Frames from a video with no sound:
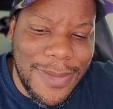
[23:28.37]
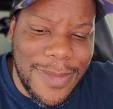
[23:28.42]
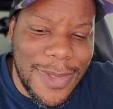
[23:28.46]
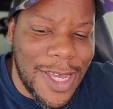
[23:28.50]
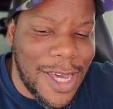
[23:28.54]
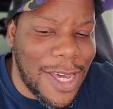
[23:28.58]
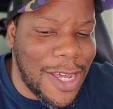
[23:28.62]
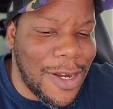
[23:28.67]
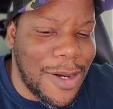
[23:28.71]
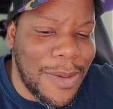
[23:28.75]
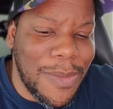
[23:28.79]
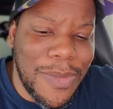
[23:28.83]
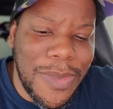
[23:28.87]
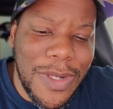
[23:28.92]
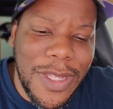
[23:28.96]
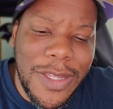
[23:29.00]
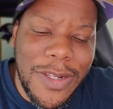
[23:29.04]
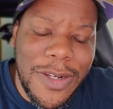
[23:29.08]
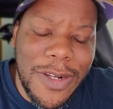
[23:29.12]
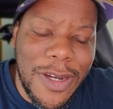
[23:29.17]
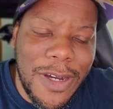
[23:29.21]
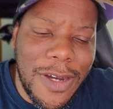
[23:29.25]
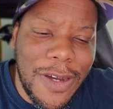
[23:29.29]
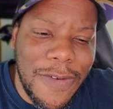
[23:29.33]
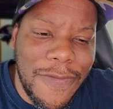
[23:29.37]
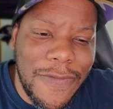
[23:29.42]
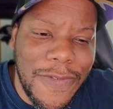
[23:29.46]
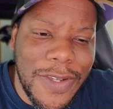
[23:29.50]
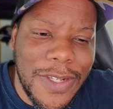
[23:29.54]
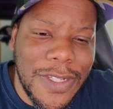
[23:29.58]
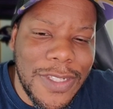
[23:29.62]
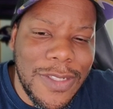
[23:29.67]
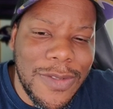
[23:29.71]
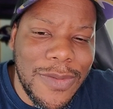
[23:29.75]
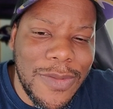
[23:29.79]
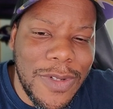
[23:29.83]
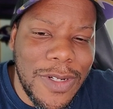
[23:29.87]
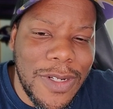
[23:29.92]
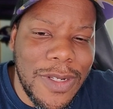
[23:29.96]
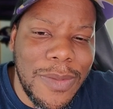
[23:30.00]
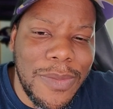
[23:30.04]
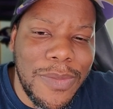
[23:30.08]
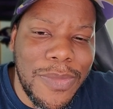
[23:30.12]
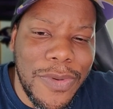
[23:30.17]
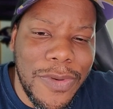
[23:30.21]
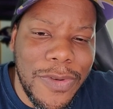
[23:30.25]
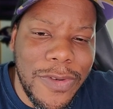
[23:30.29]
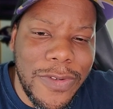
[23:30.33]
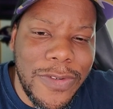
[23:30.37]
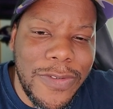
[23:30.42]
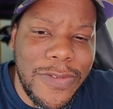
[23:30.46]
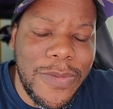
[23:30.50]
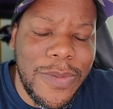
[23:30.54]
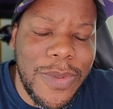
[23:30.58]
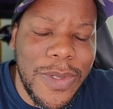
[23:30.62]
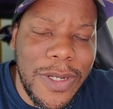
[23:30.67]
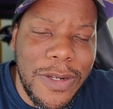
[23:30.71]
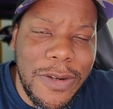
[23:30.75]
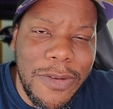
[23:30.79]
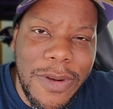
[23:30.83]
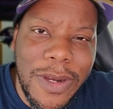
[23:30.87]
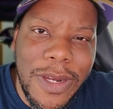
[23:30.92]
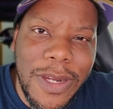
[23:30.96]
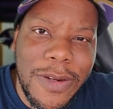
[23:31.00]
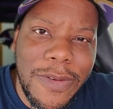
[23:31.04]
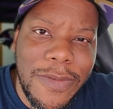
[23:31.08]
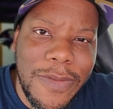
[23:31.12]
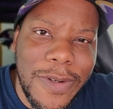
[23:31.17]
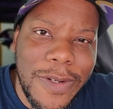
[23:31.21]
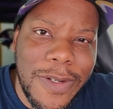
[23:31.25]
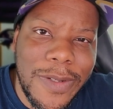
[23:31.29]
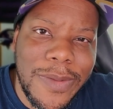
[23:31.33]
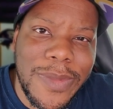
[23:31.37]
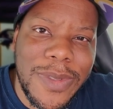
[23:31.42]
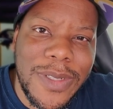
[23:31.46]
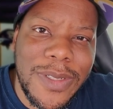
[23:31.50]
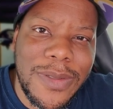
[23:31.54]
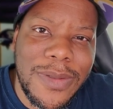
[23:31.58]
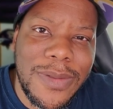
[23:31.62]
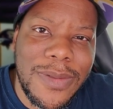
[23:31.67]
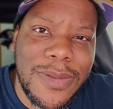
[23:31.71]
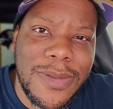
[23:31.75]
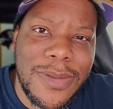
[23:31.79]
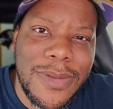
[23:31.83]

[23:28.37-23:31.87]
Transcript: I don't believe the offense will improve with Greg Roman.